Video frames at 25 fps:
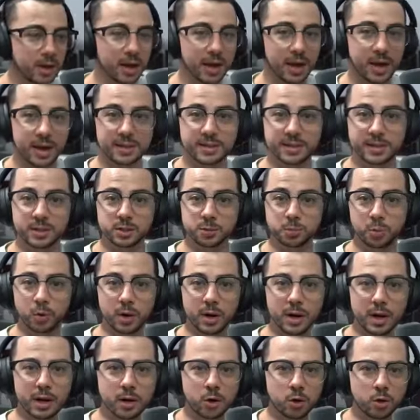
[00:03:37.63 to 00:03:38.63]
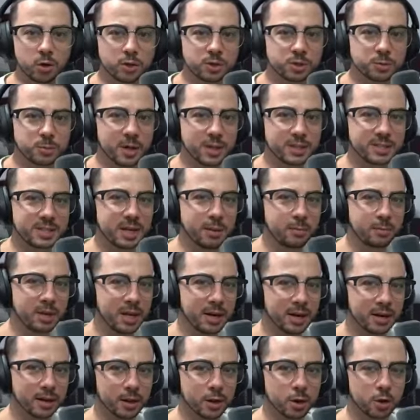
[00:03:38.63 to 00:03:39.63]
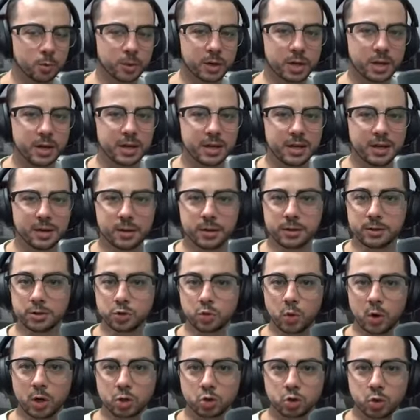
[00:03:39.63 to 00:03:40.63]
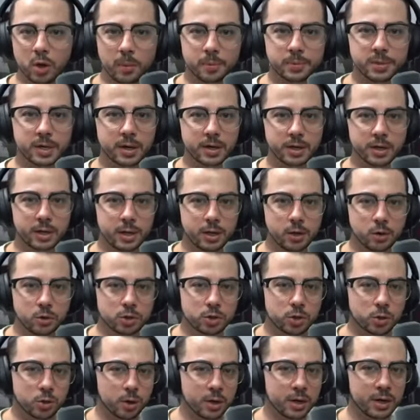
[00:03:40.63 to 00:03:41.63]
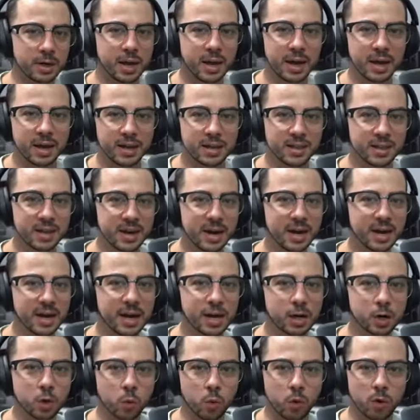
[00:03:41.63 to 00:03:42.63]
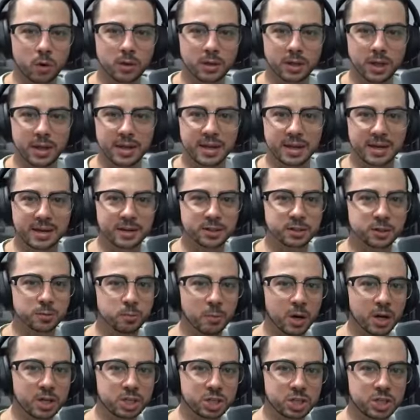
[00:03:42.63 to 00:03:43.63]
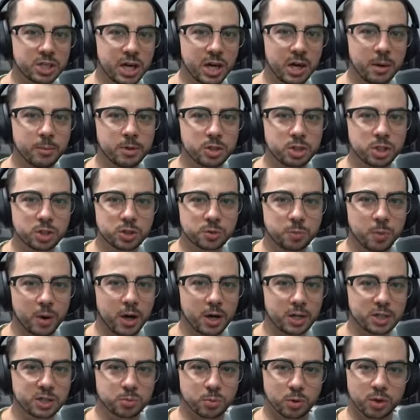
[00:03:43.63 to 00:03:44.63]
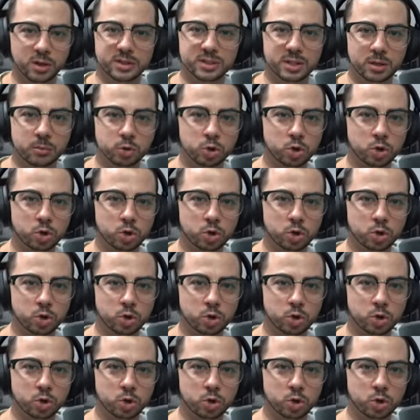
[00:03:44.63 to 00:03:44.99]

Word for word: At this point I noticed my team needed a little bit of healing so I dropped out a heal turret and then I got to work laying in as much damage as possible as I'm